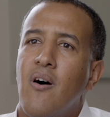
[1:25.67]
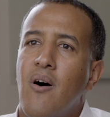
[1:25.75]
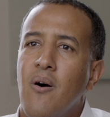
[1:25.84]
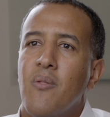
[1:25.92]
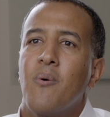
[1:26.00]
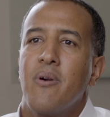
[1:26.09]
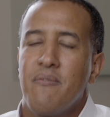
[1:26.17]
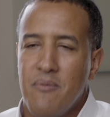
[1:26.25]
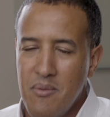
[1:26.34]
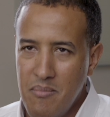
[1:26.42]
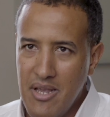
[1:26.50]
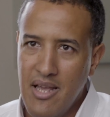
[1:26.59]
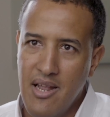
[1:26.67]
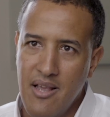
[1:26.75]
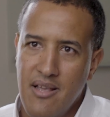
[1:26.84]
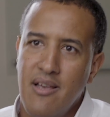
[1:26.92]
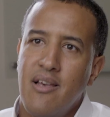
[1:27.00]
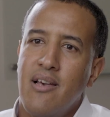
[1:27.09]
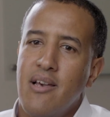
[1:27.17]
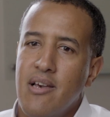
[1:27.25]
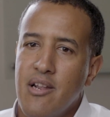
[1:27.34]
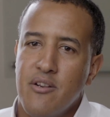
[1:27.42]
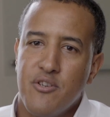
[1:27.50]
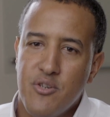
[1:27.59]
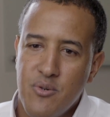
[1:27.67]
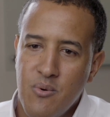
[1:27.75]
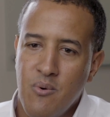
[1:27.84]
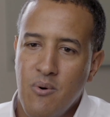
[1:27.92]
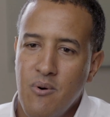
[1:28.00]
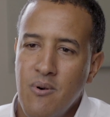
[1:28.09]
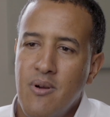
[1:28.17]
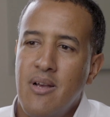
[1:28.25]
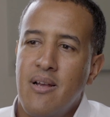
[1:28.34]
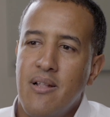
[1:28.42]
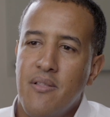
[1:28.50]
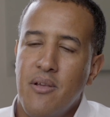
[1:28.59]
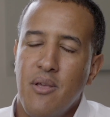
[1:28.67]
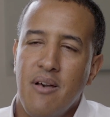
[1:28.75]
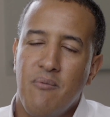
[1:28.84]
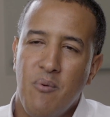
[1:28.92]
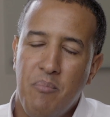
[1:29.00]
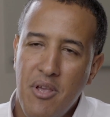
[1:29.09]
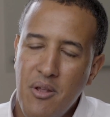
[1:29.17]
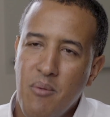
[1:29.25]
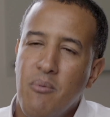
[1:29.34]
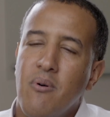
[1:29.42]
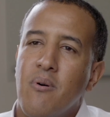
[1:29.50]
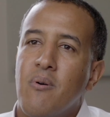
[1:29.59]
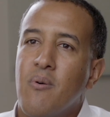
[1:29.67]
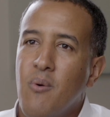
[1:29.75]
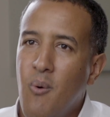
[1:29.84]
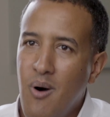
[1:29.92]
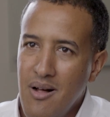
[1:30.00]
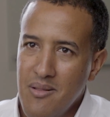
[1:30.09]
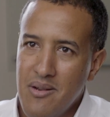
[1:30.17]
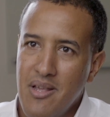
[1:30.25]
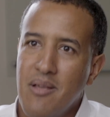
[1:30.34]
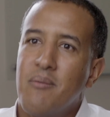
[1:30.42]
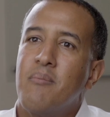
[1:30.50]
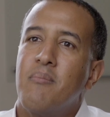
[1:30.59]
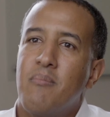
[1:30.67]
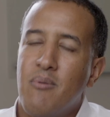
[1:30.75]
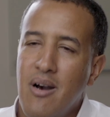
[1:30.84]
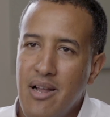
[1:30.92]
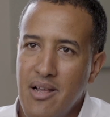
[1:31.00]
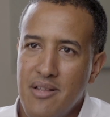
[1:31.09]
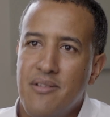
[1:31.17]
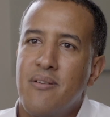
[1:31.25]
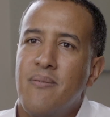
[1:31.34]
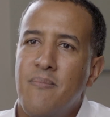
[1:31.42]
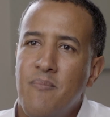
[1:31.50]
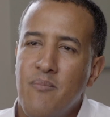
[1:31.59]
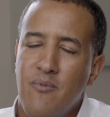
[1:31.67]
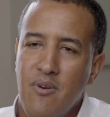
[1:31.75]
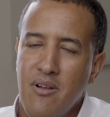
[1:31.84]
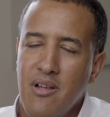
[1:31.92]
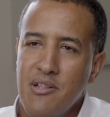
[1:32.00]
all the way from the beginning and ensure that you have a repeatable quality product for our